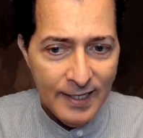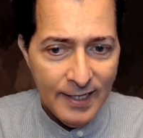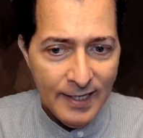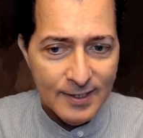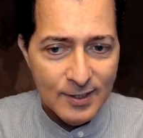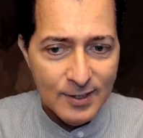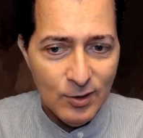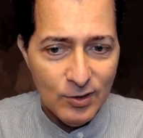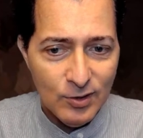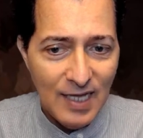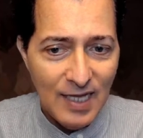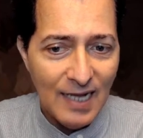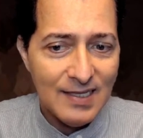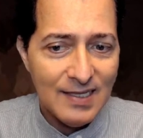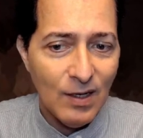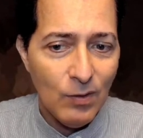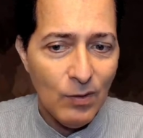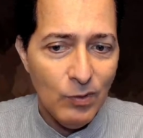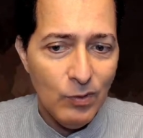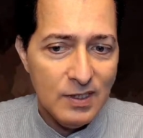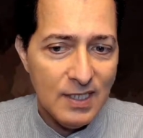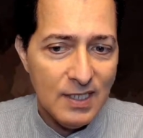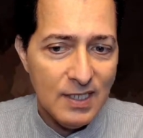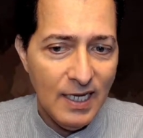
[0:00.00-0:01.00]
So that, I
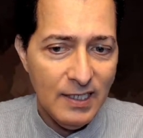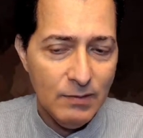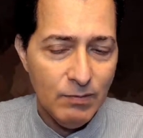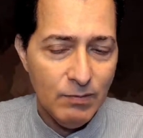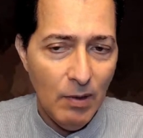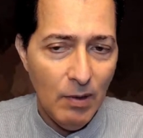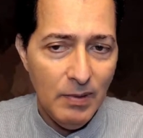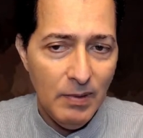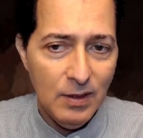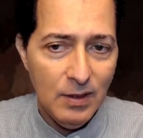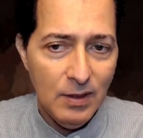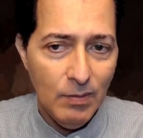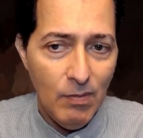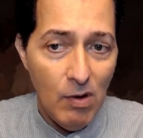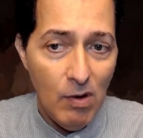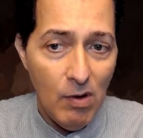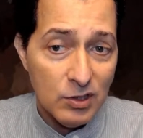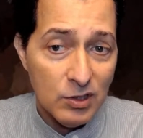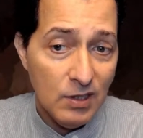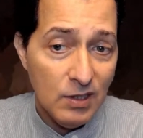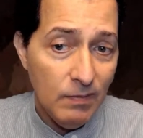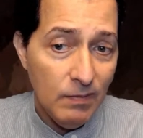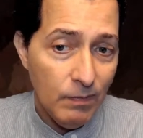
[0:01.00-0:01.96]
would say, is probably the most